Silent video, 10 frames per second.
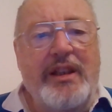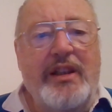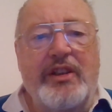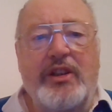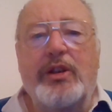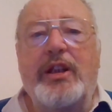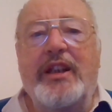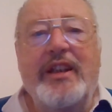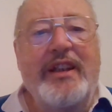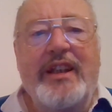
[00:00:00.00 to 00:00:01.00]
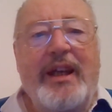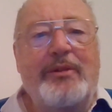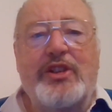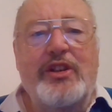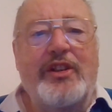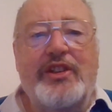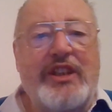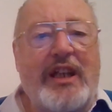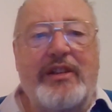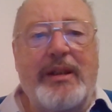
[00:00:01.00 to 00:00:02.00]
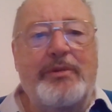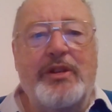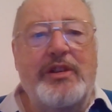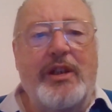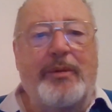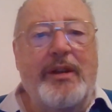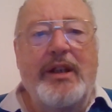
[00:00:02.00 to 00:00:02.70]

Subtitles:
It was another Southampton job.